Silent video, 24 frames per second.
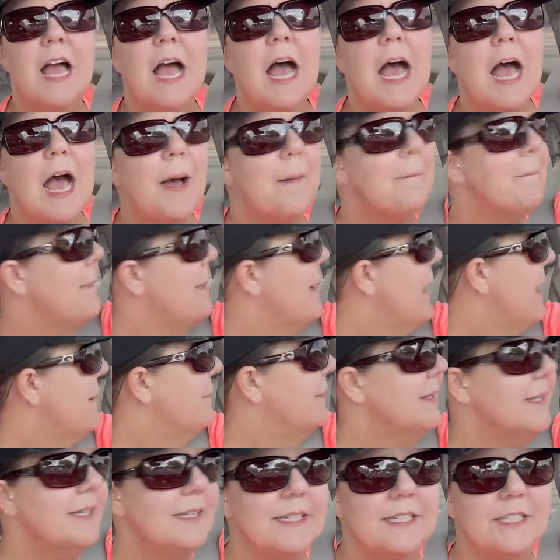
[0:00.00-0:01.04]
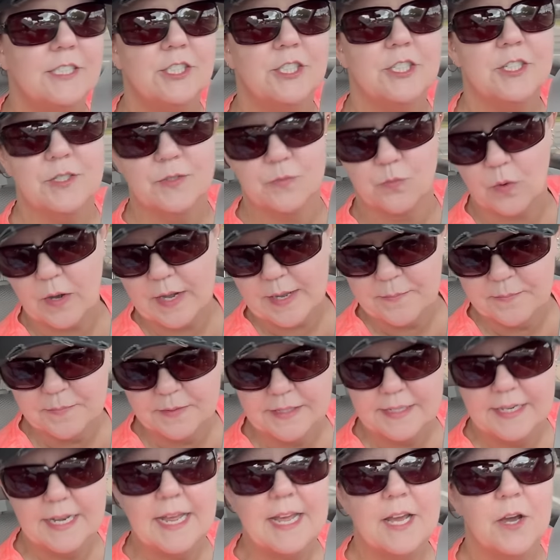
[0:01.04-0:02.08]
I'm babbling and just
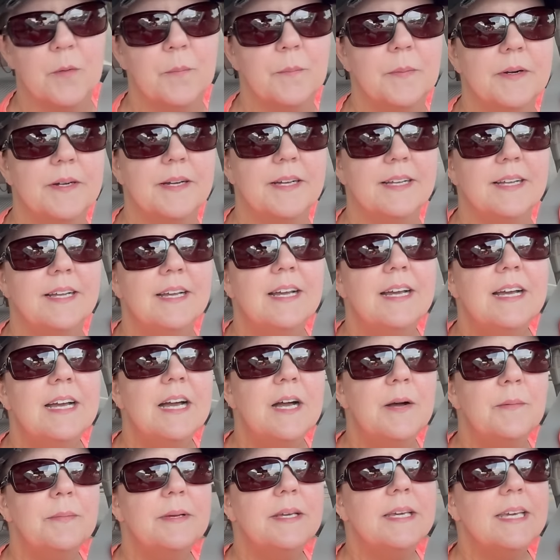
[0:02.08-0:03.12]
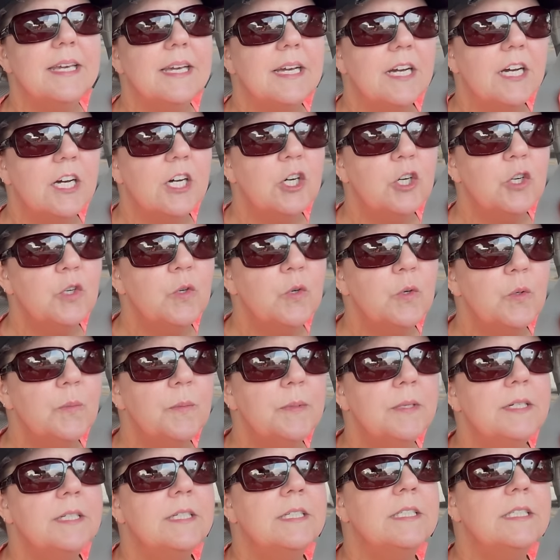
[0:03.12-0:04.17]
rambling now, but I'm gonna get
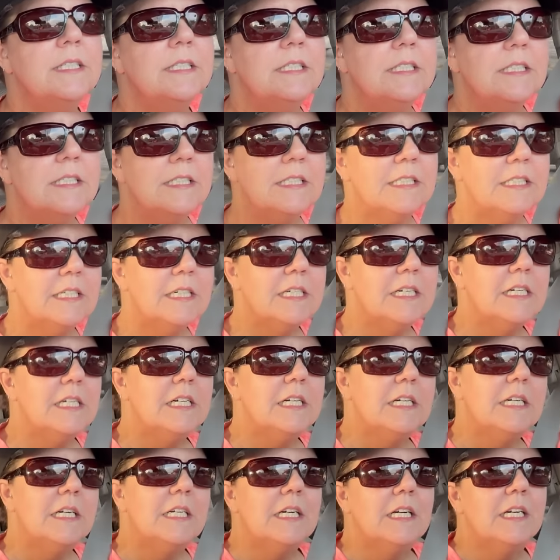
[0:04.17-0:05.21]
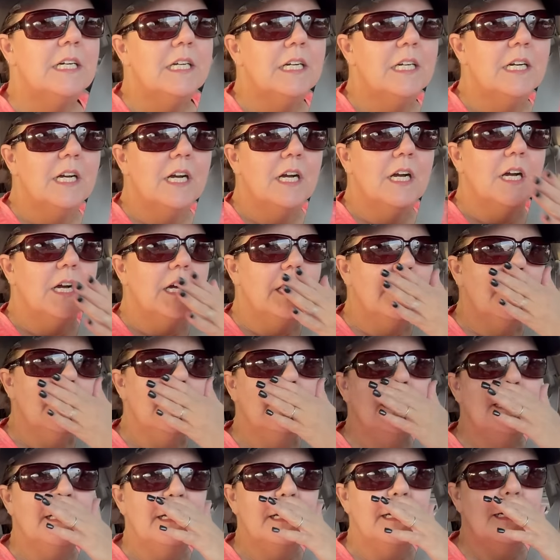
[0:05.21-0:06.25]

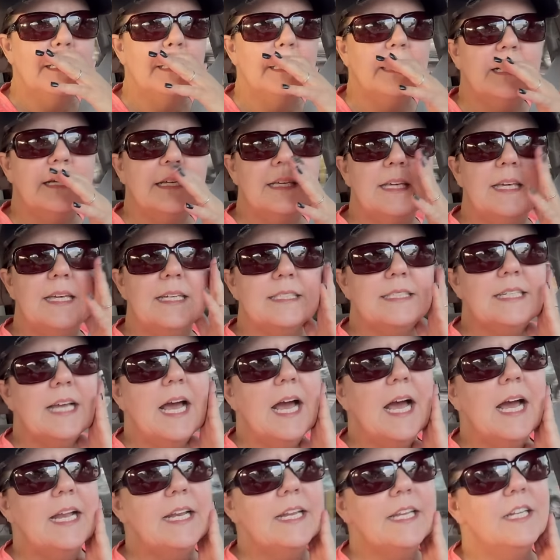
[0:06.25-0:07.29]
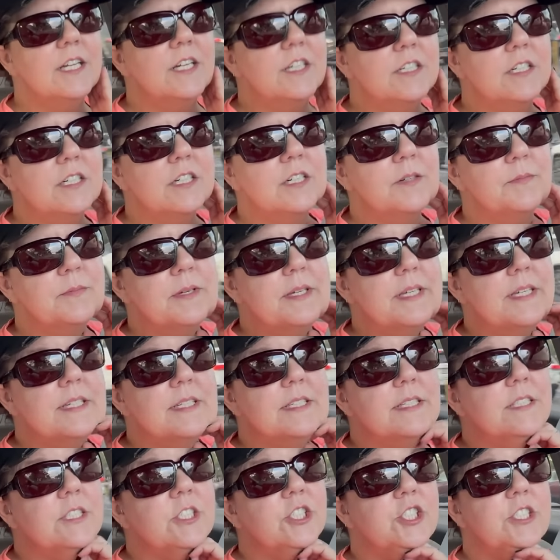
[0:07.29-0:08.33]
home, get tidied up, get
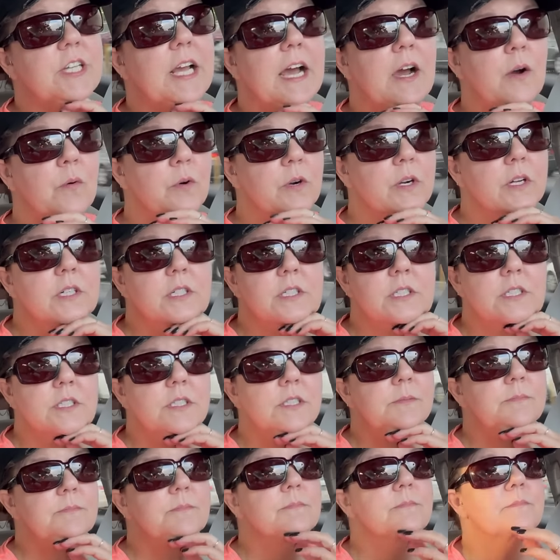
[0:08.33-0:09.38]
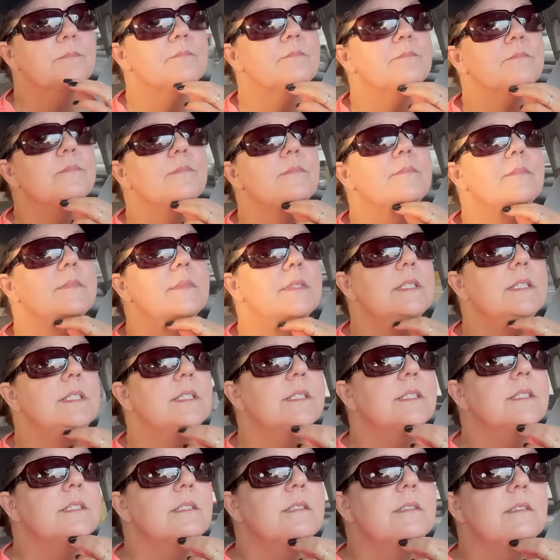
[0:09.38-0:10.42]
showered up,
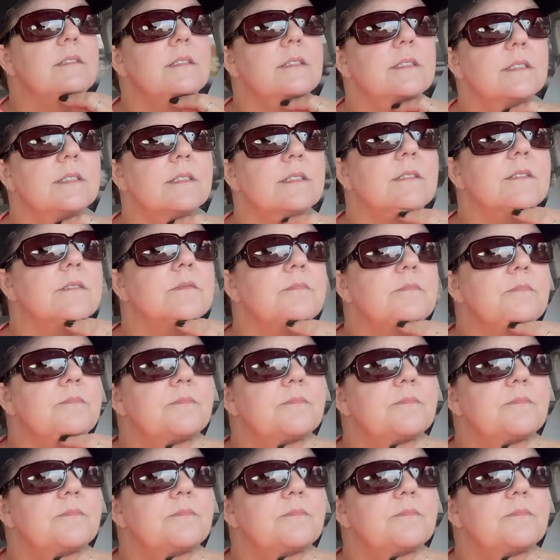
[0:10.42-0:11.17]
and um,